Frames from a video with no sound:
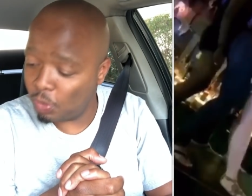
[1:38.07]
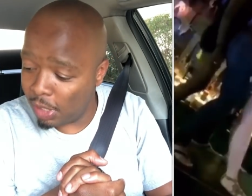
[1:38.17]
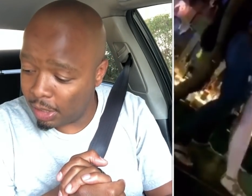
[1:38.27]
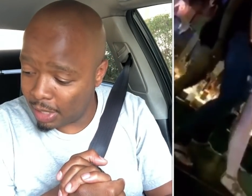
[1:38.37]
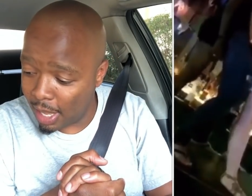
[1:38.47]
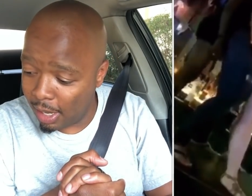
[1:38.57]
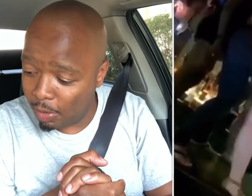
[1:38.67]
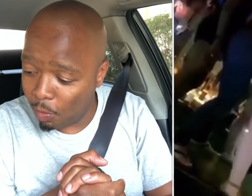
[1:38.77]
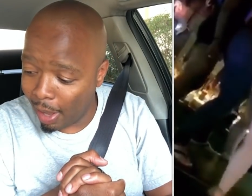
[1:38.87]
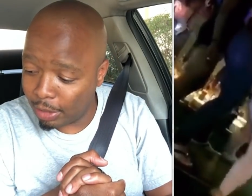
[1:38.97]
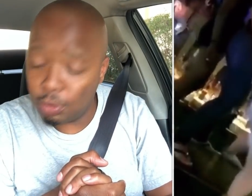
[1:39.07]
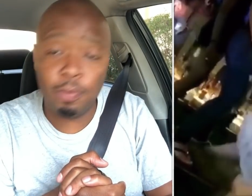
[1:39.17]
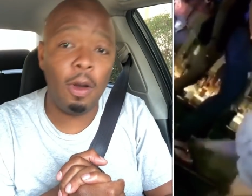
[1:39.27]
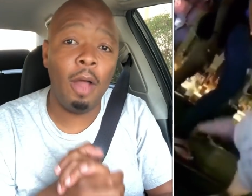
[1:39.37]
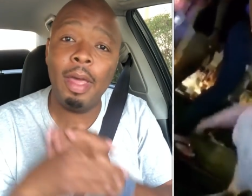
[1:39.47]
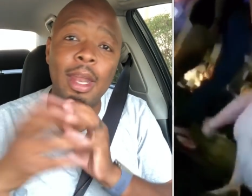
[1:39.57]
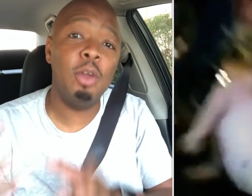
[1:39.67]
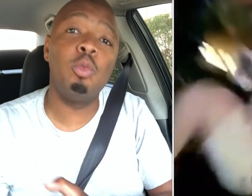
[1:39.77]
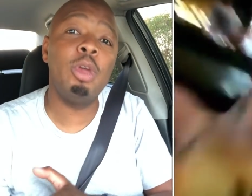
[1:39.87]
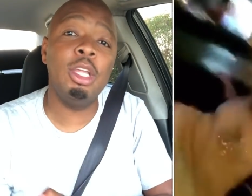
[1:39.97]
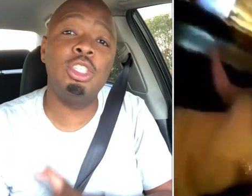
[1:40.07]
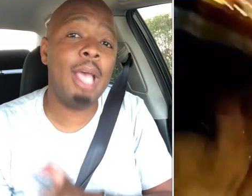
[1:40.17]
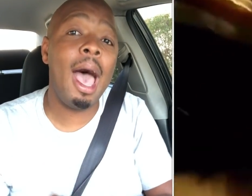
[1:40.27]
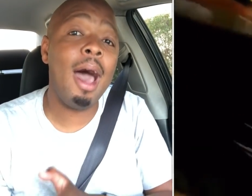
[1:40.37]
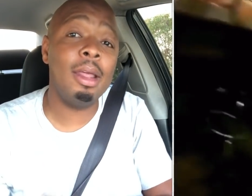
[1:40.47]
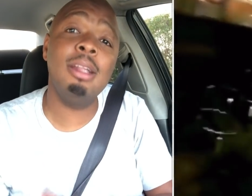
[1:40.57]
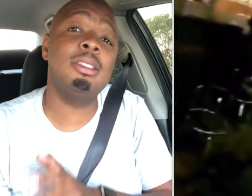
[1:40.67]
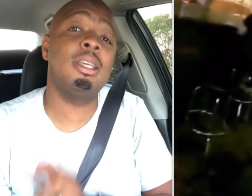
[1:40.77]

looked down and watched you fall. They didn't reach out and